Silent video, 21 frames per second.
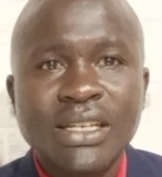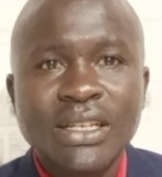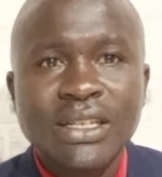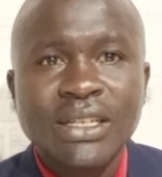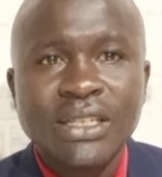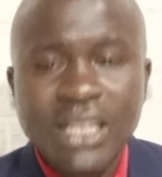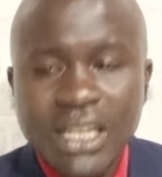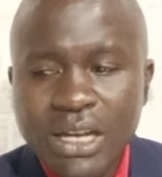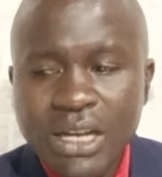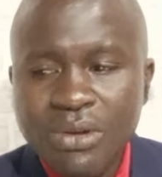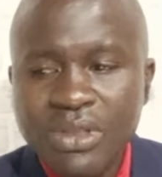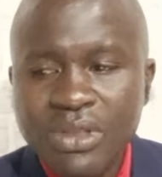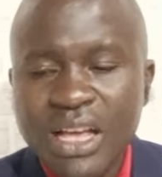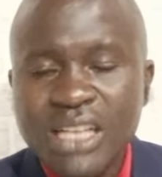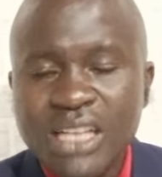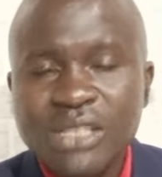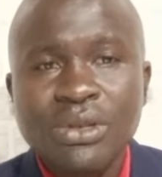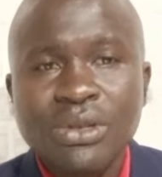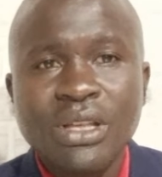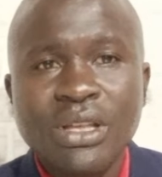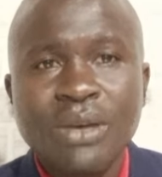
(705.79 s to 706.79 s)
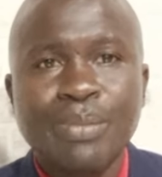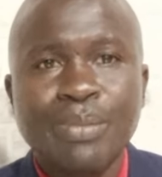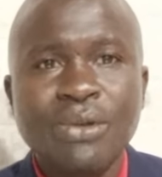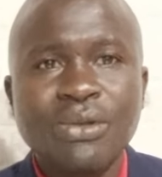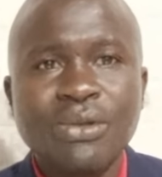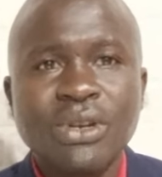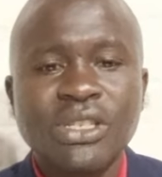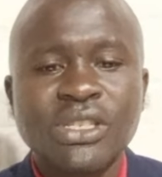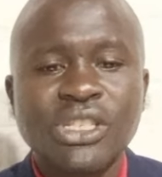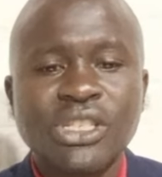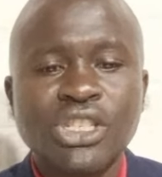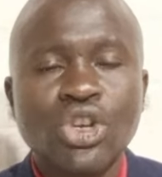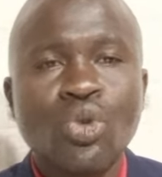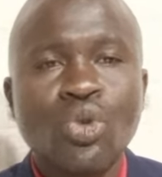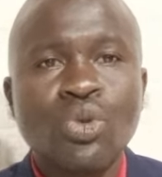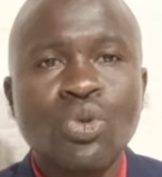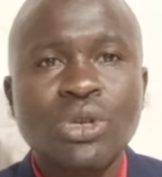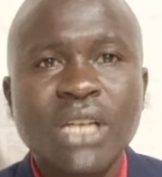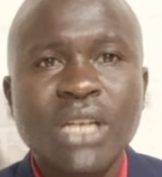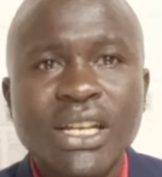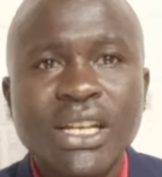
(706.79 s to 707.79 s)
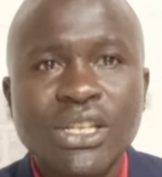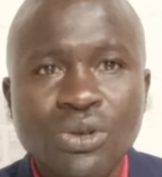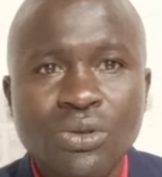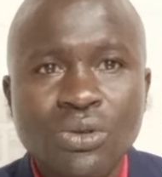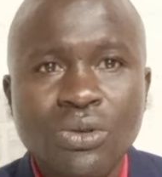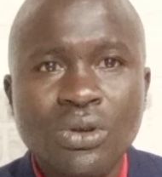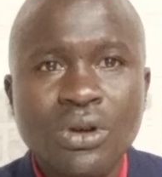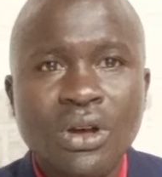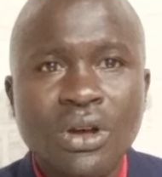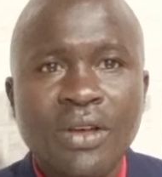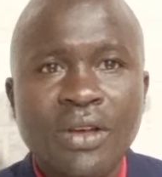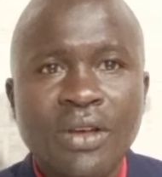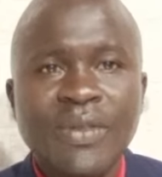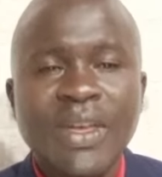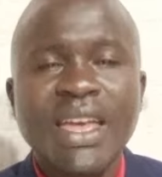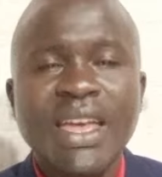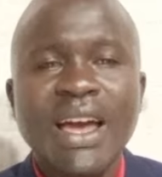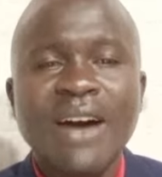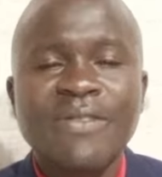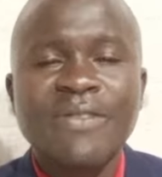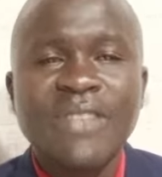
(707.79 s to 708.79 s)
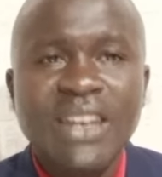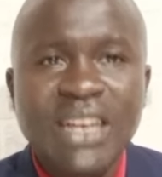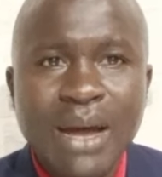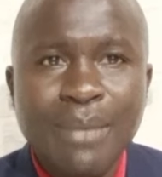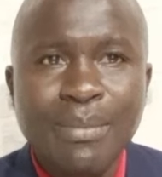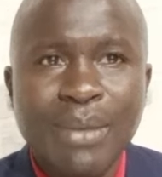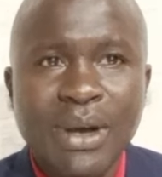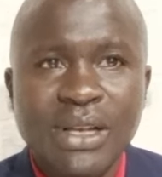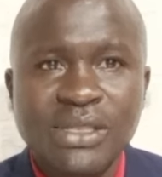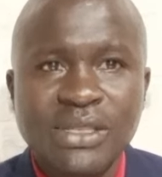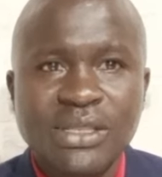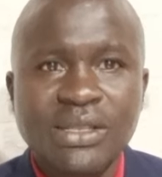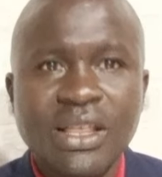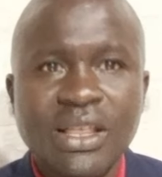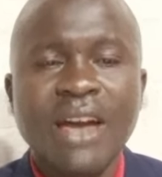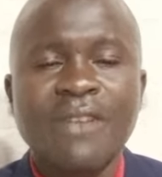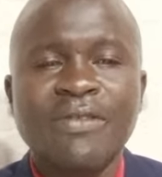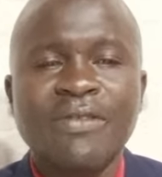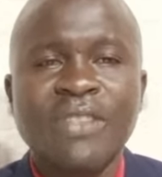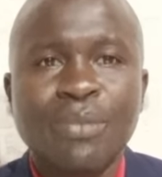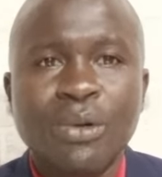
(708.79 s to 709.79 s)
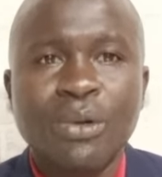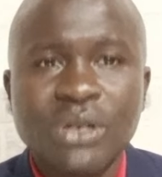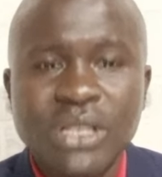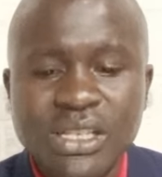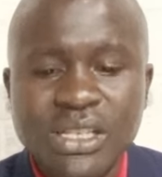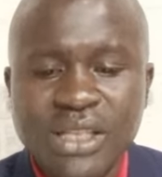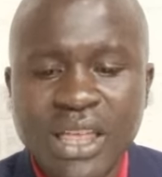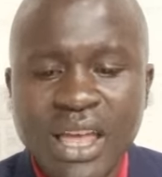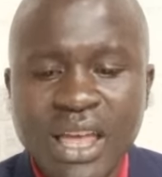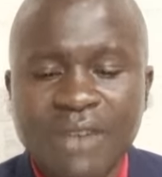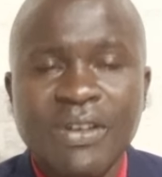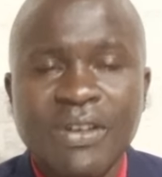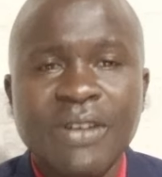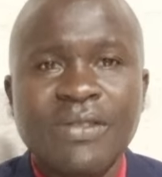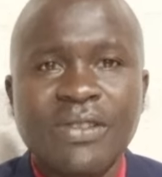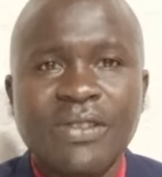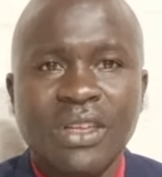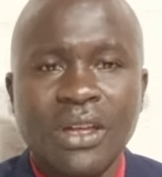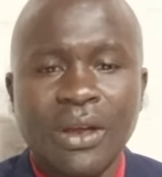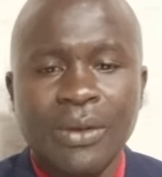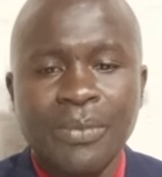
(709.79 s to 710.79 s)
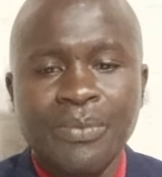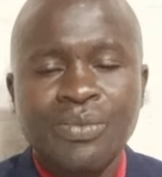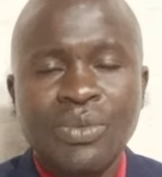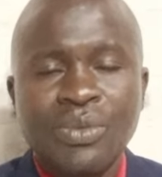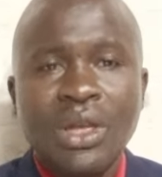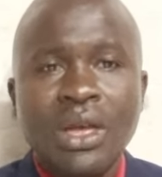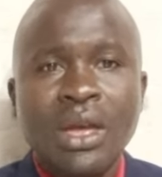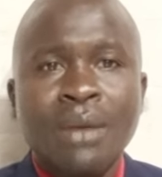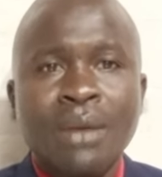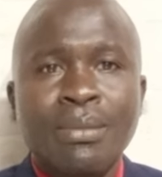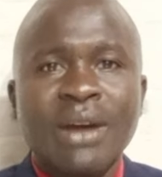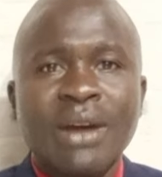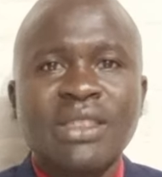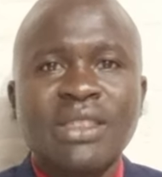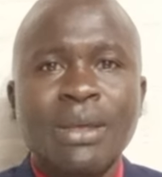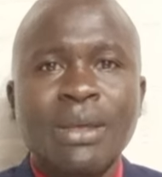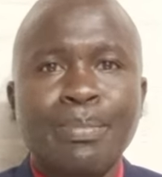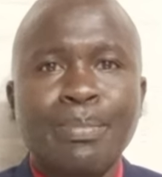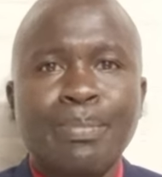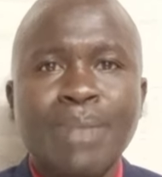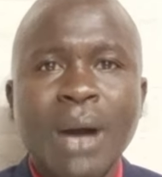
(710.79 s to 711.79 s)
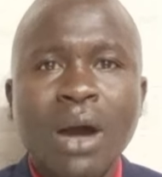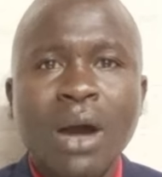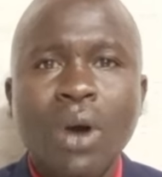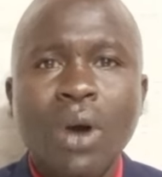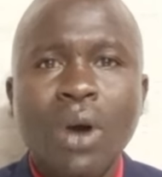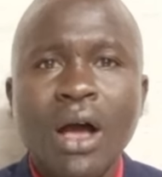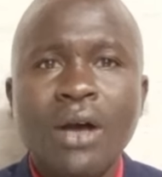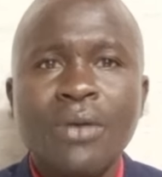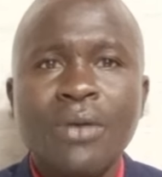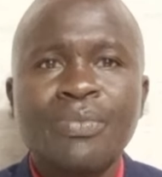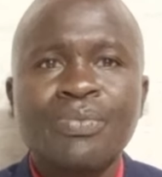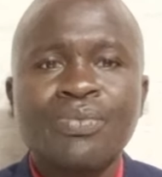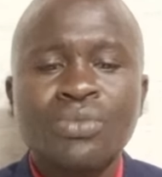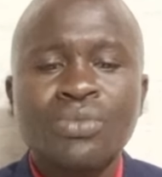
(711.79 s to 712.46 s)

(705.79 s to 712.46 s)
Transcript: Dealing with us with impunity, utadu, they have the numbers, they have the police, they have everything. But the power